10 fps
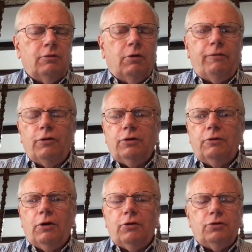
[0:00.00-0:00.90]
Well, first
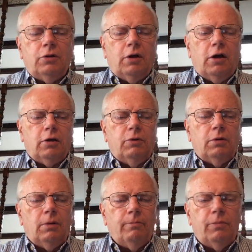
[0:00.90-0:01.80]
of all, there's the
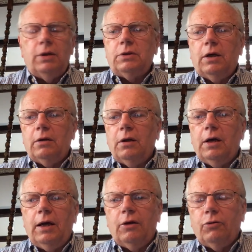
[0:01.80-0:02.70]
argument based on
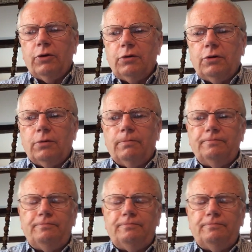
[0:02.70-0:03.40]
language.